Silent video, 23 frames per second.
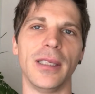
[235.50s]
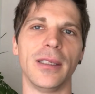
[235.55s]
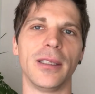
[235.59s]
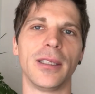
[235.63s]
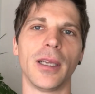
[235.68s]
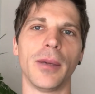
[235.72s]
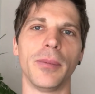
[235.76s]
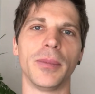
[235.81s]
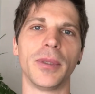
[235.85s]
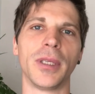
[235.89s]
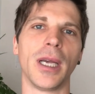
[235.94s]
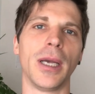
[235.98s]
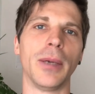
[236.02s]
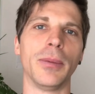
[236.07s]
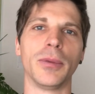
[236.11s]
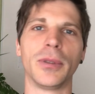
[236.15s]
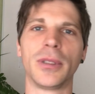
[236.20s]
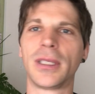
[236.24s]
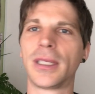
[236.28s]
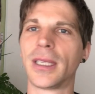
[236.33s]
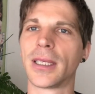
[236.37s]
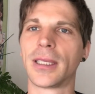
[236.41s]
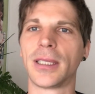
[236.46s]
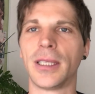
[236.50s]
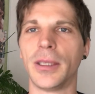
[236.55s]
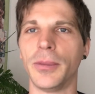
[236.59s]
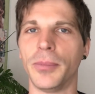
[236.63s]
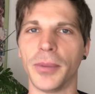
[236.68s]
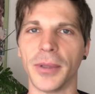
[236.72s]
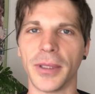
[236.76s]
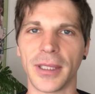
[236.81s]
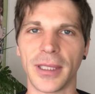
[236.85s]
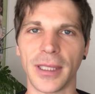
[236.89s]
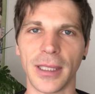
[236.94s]
sometimes,
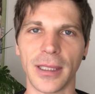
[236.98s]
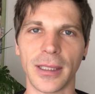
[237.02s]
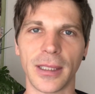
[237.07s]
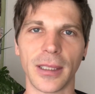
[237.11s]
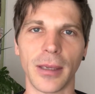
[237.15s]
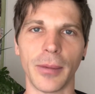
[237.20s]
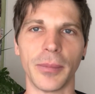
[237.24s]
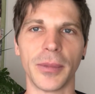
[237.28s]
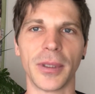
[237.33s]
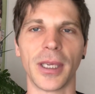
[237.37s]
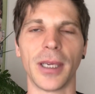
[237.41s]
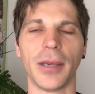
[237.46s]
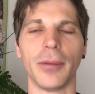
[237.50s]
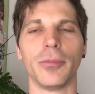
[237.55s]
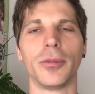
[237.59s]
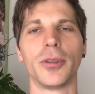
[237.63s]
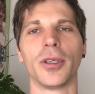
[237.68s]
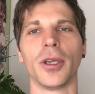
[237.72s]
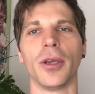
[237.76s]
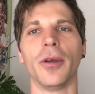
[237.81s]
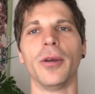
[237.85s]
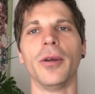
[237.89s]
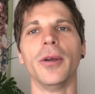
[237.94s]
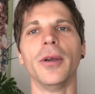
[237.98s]
60% sometimes. So